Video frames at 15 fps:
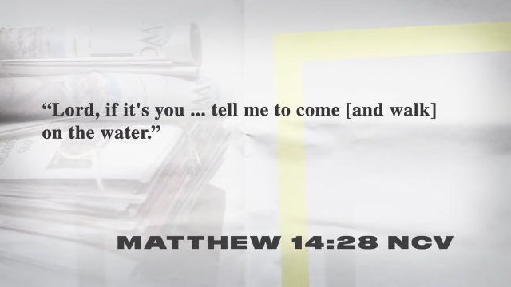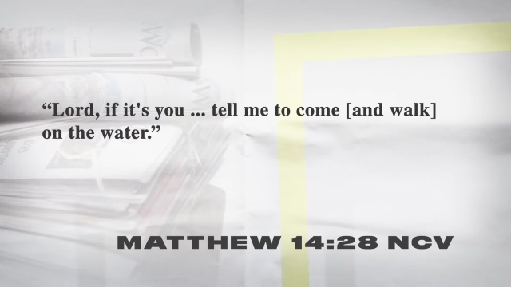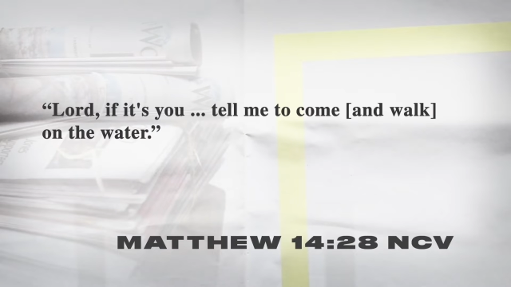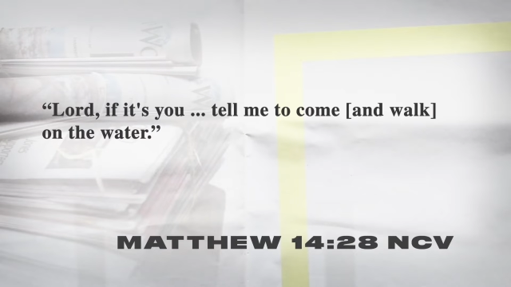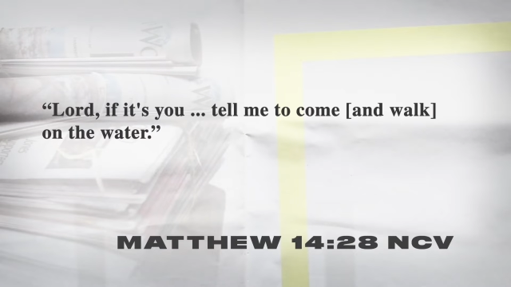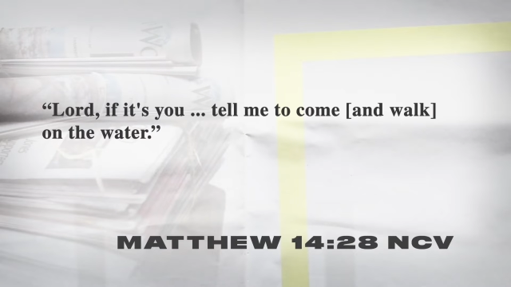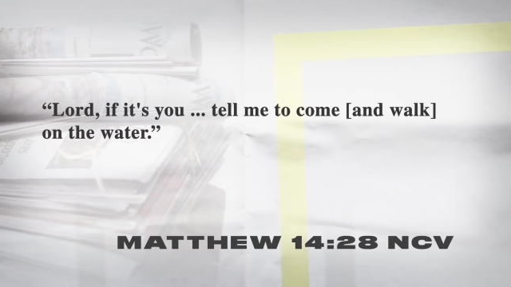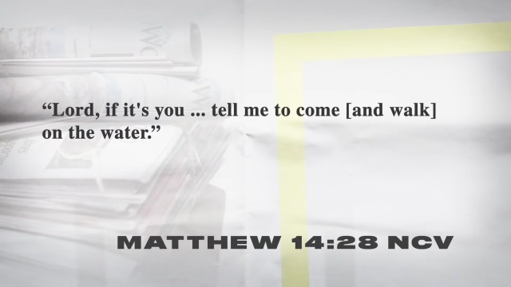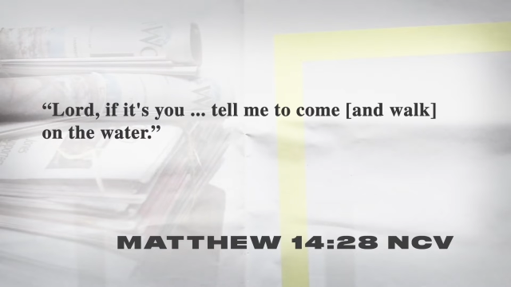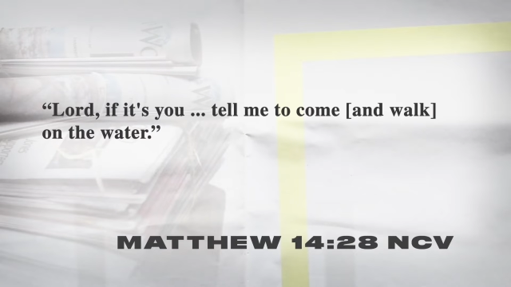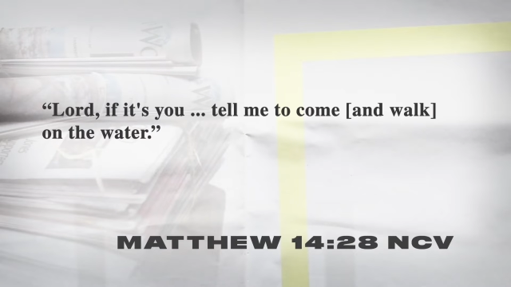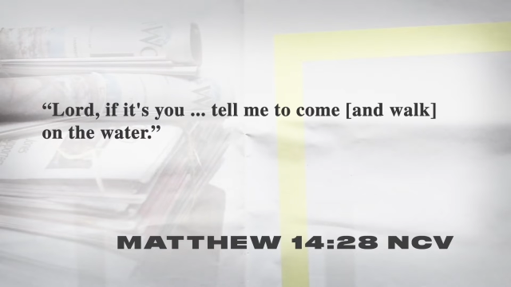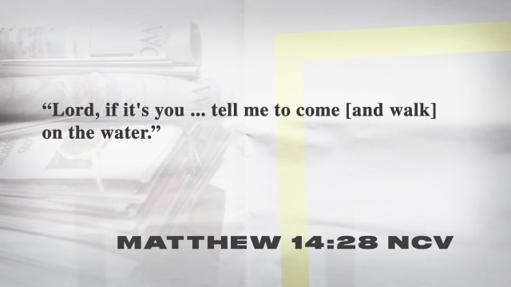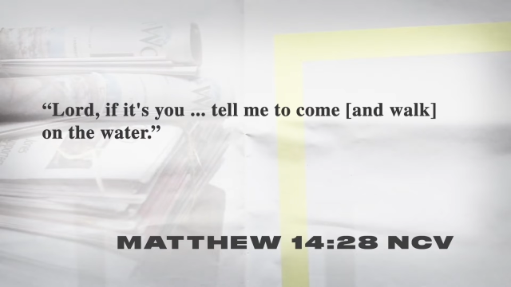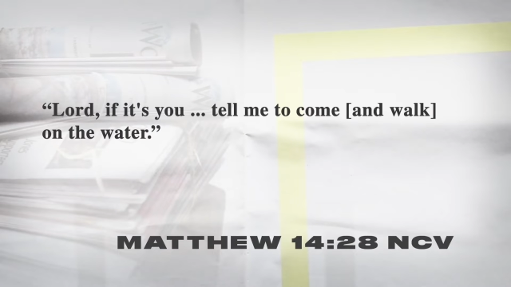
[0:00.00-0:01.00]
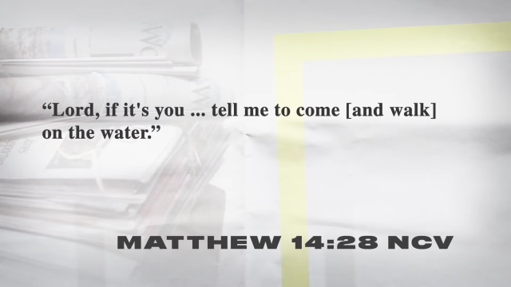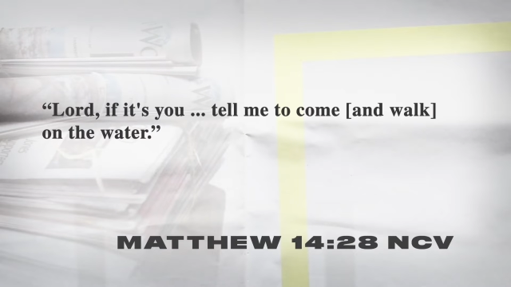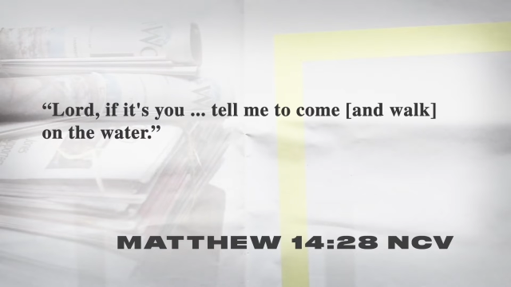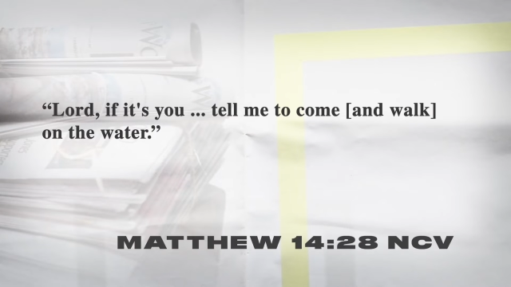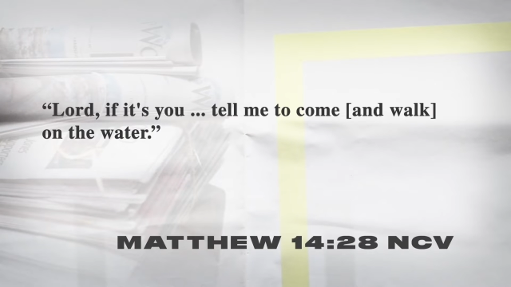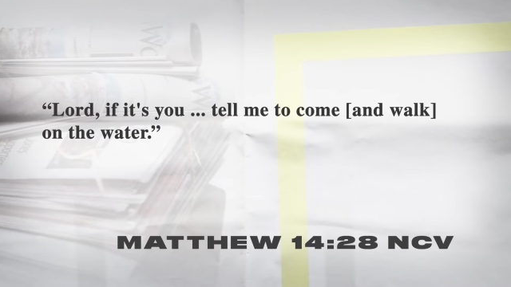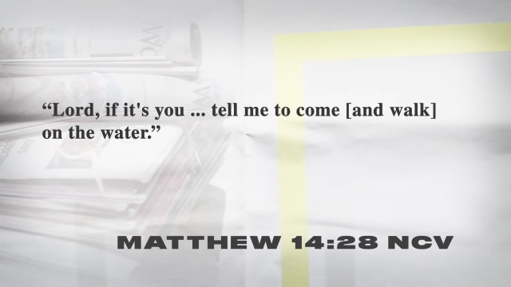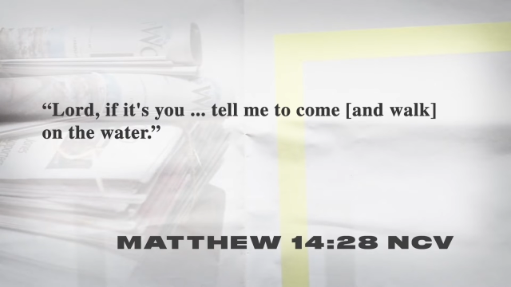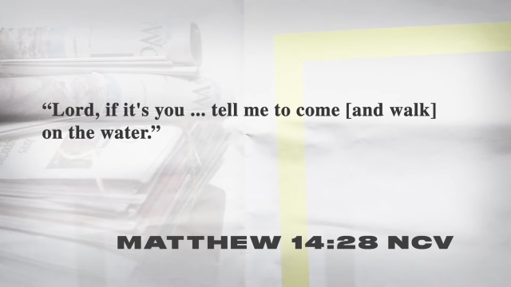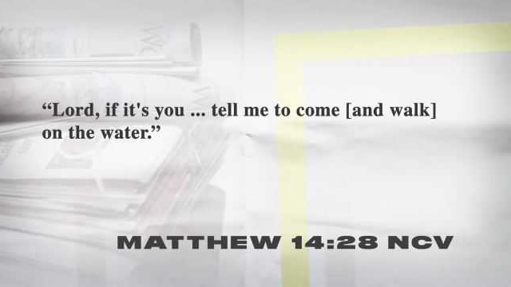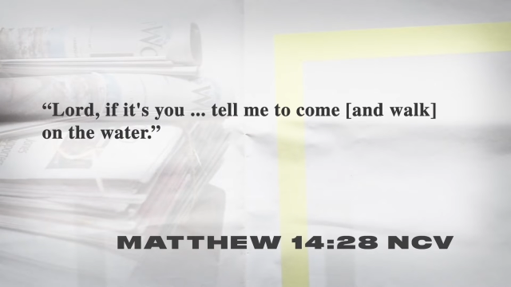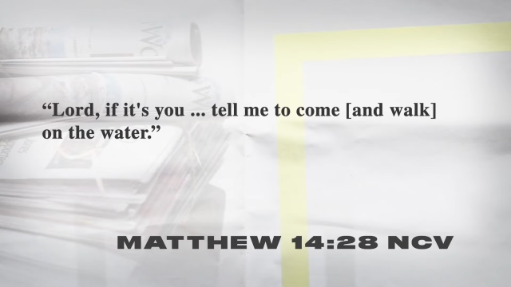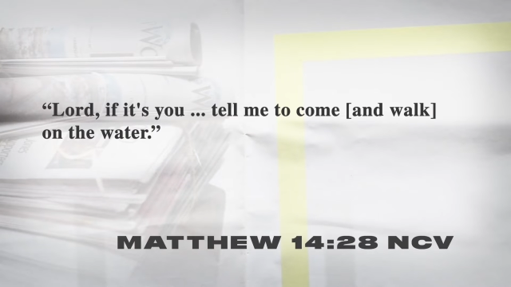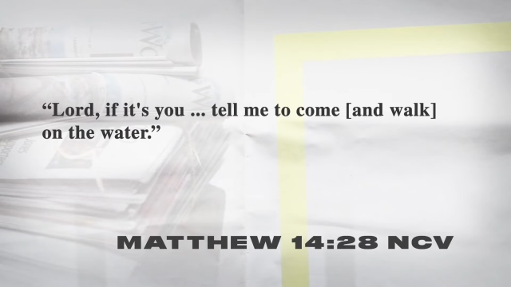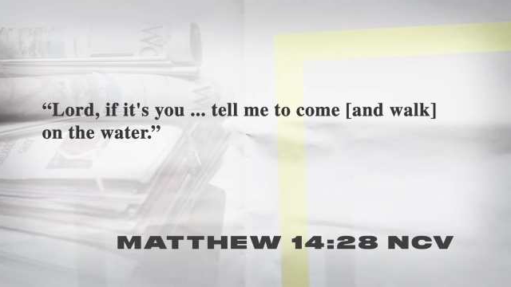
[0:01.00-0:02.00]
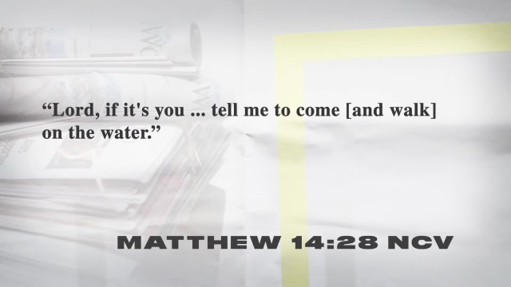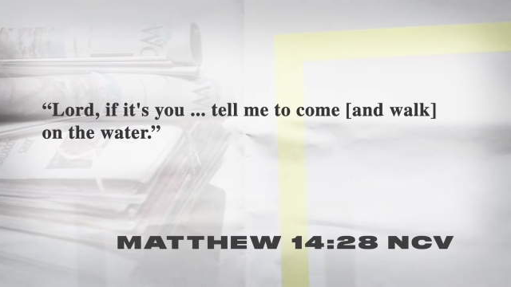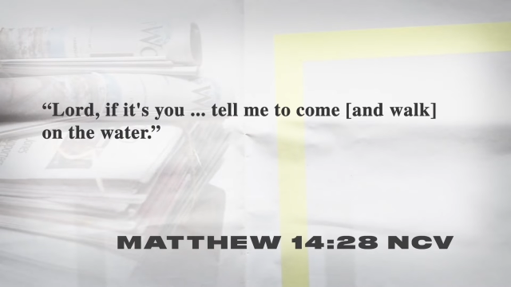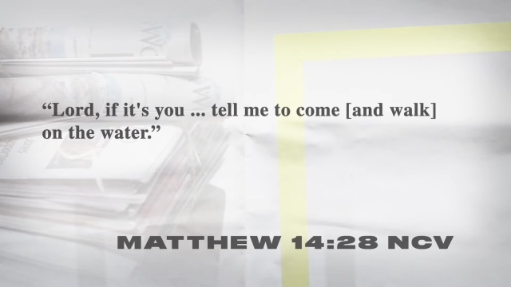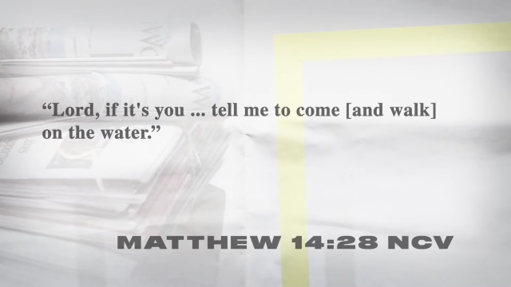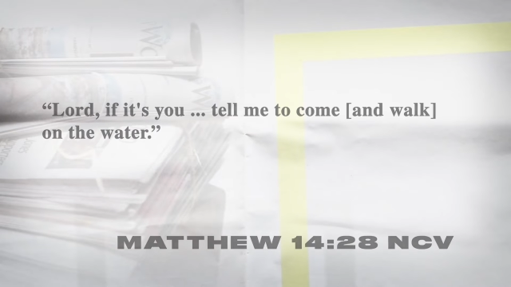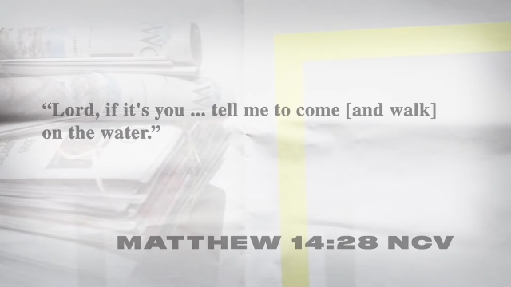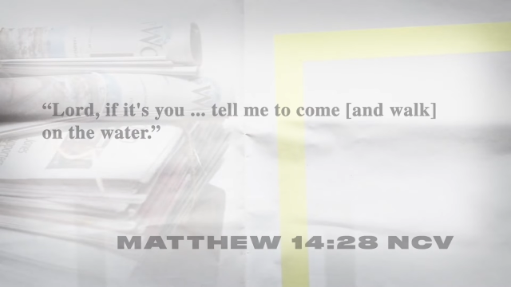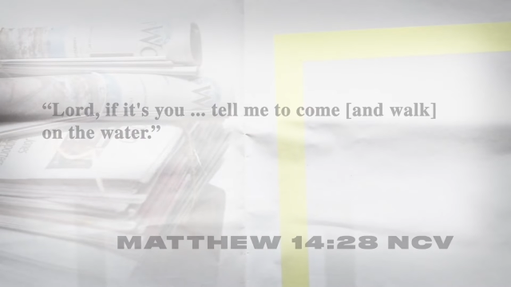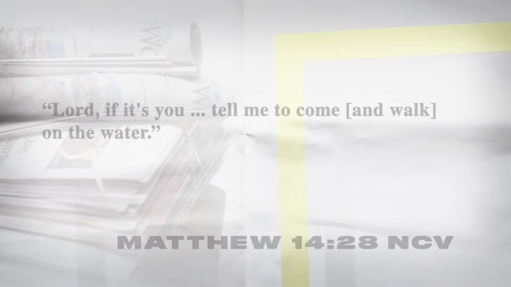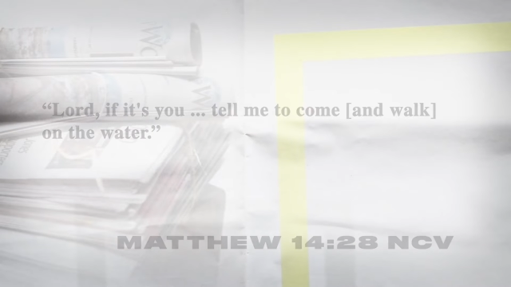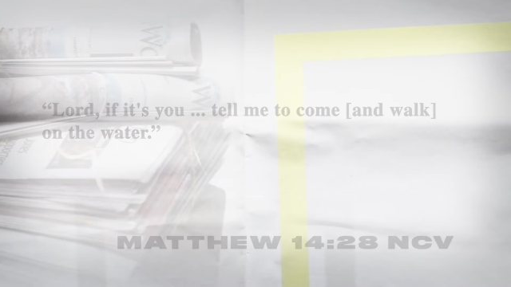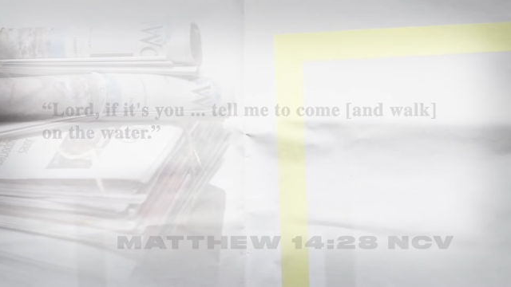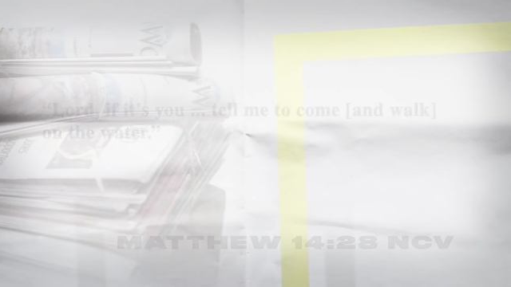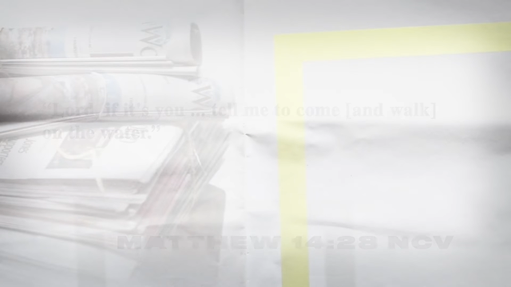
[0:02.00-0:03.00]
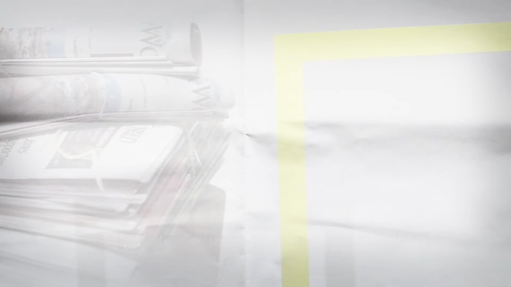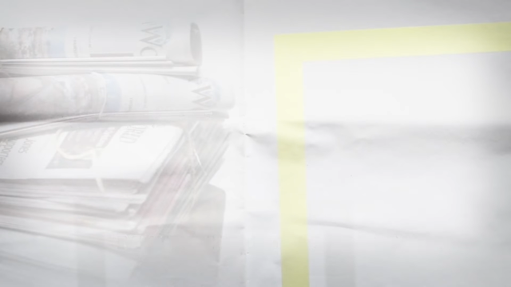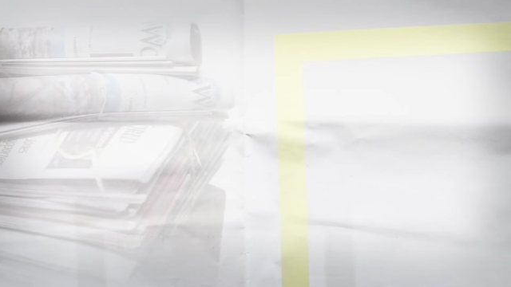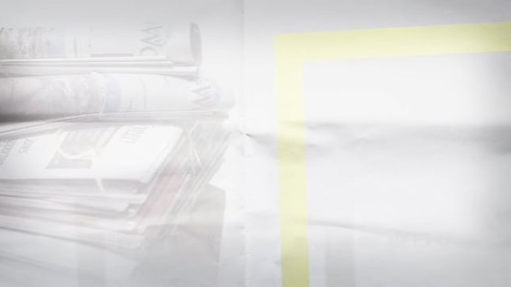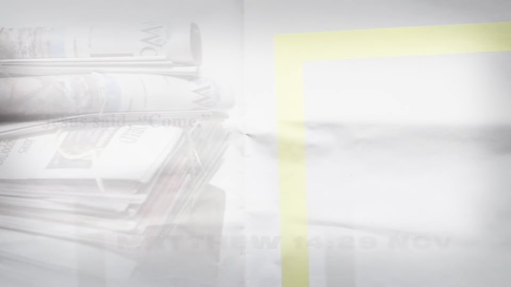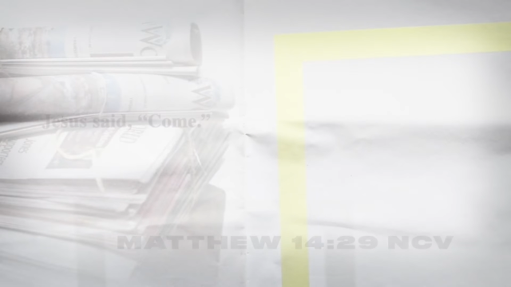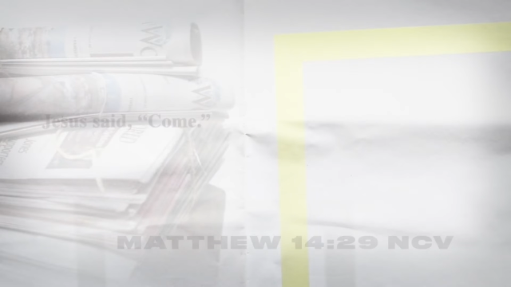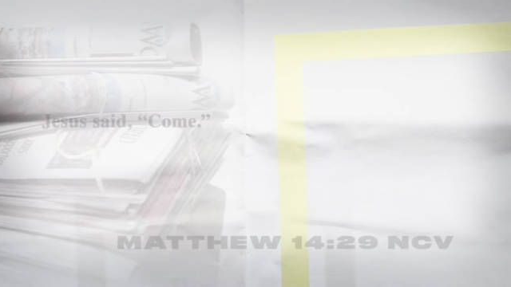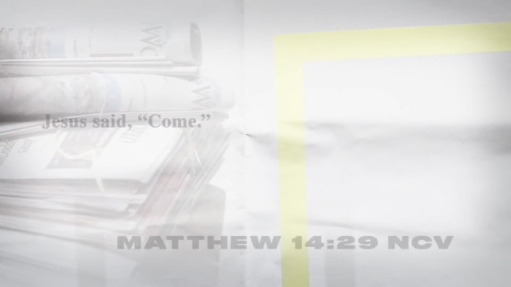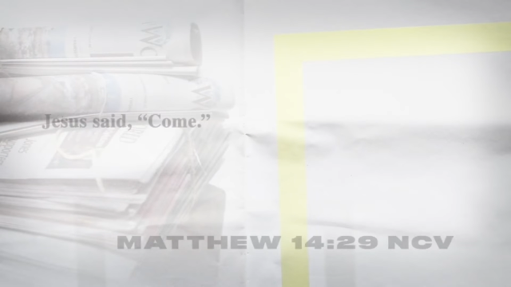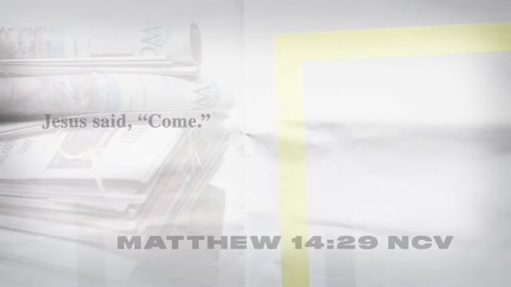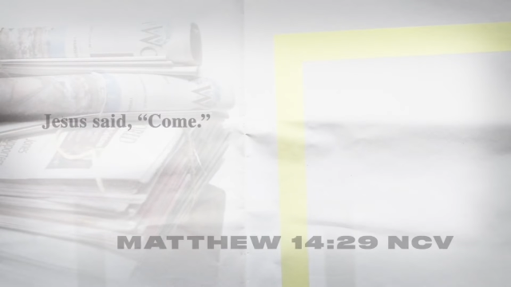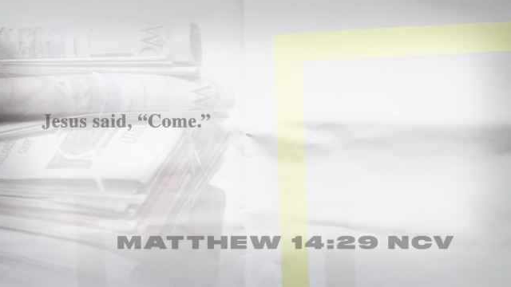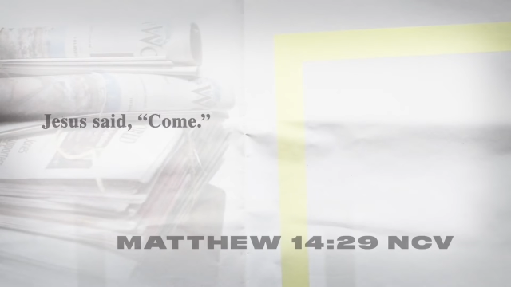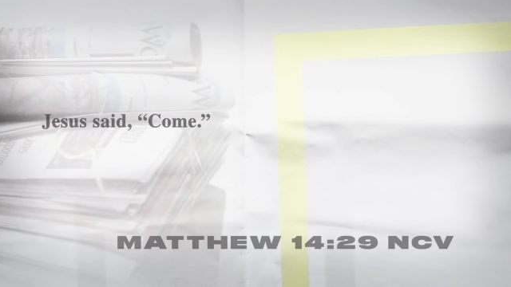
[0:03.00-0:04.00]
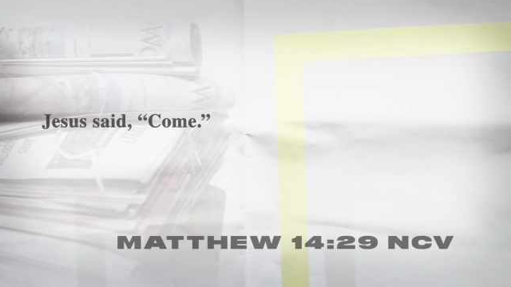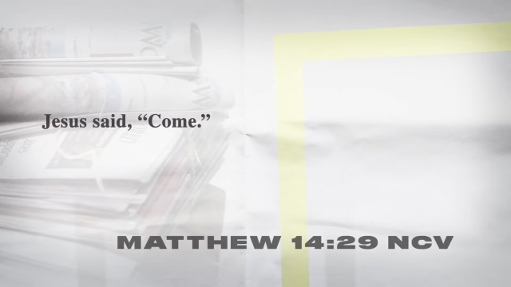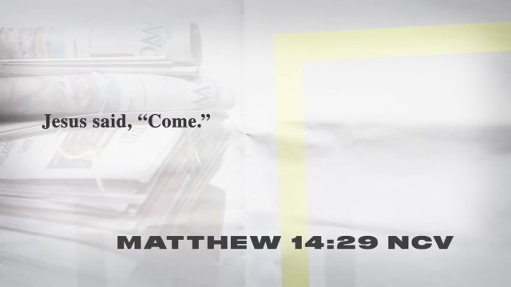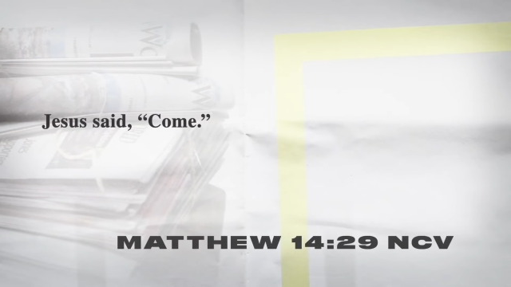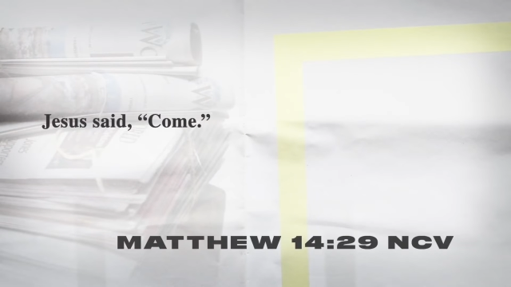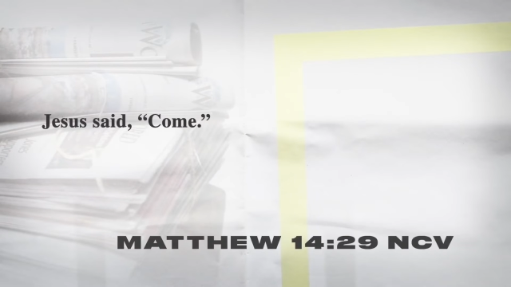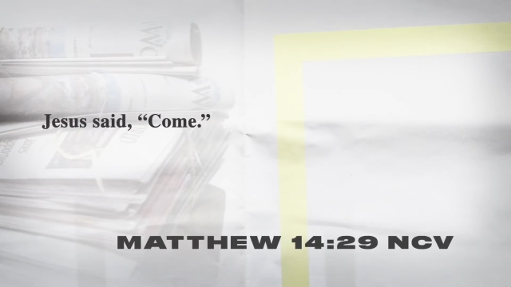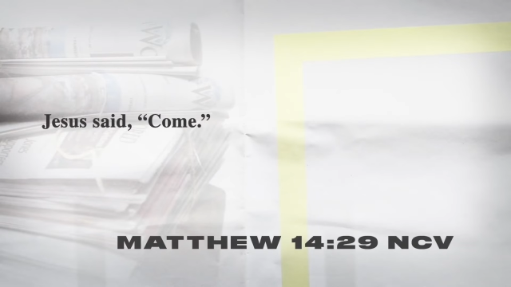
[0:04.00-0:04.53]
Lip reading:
No face is visible, so there are no lips to read.